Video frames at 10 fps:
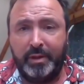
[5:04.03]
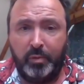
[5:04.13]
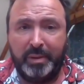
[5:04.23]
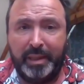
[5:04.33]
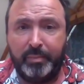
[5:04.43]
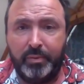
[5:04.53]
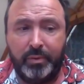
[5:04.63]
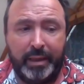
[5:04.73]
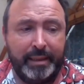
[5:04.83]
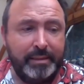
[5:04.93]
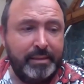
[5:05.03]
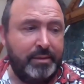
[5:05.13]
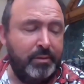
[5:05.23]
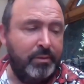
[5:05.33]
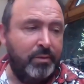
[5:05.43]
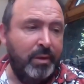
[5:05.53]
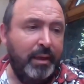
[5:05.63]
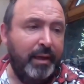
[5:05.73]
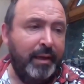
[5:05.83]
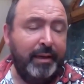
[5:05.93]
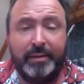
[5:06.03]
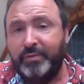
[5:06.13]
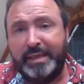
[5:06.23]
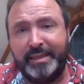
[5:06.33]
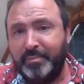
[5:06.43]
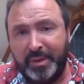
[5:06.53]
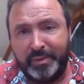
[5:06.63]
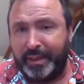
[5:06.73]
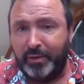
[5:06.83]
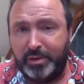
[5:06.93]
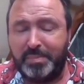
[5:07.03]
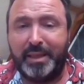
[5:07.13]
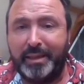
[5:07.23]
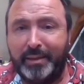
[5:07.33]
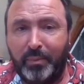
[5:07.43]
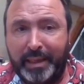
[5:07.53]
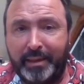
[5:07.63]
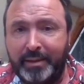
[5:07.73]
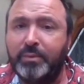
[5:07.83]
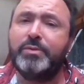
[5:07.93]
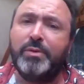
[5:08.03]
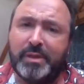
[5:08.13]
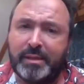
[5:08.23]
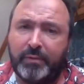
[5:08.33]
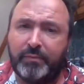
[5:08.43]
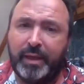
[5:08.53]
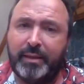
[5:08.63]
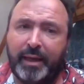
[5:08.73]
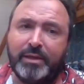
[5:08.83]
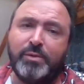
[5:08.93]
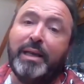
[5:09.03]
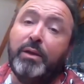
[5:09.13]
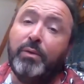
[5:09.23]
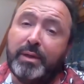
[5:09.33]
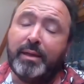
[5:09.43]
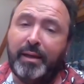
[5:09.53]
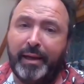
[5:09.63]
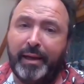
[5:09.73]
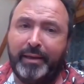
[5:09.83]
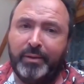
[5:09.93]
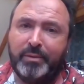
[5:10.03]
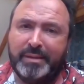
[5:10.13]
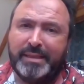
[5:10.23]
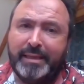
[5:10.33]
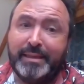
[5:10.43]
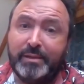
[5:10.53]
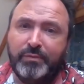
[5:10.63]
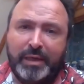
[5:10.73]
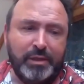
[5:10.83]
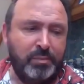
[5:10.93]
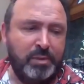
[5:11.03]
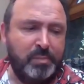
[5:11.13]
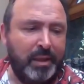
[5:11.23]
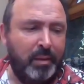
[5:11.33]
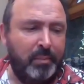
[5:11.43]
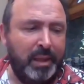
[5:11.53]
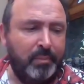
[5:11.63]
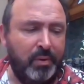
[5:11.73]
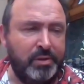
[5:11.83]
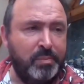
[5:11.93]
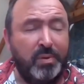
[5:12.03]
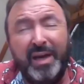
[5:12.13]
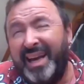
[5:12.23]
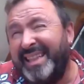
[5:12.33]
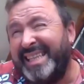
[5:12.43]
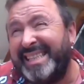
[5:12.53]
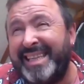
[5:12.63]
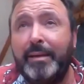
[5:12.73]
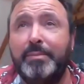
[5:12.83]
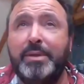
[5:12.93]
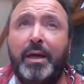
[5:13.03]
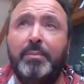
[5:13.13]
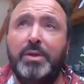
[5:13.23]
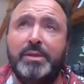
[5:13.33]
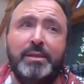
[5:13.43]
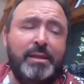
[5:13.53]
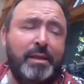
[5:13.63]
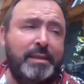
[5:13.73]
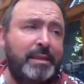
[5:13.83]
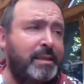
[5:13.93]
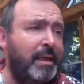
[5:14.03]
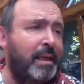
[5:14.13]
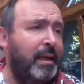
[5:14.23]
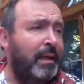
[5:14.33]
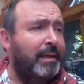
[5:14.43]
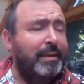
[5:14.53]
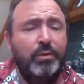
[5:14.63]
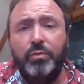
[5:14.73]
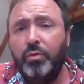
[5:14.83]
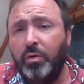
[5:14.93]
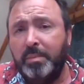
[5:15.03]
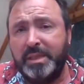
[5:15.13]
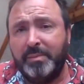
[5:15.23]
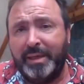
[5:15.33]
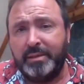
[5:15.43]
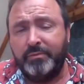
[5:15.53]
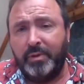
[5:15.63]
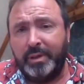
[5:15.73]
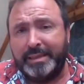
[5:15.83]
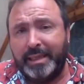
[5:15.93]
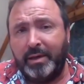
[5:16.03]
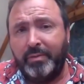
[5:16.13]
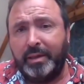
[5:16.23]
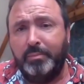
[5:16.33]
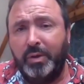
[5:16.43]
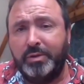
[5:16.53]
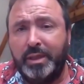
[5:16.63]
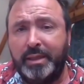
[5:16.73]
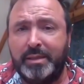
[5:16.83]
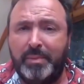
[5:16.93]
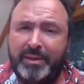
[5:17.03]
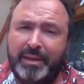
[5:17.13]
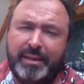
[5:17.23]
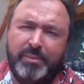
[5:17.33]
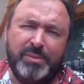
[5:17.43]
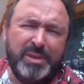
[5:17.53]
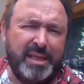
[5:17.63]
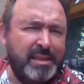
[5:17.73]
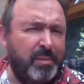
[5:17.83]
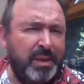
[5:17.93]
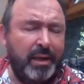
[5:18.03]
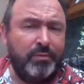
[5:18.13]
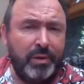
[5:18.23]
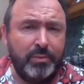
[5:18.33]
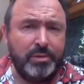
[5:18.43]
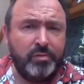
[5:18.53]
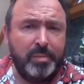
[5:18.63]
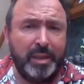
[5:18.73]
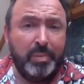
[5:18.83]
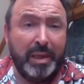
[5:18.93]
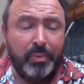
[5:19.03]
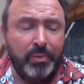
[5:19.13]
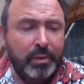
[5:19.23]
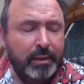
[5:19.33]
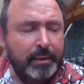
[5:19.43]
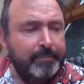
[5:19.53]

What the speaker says: furlough people and to invest in building a hospital in a week and all sorts of stuff like that. So it looked like, you know, state intervention was becoming possible. At the same time, you're starting to see enormous amount of volunteering and mutualism. I think it was it something like 750,000 people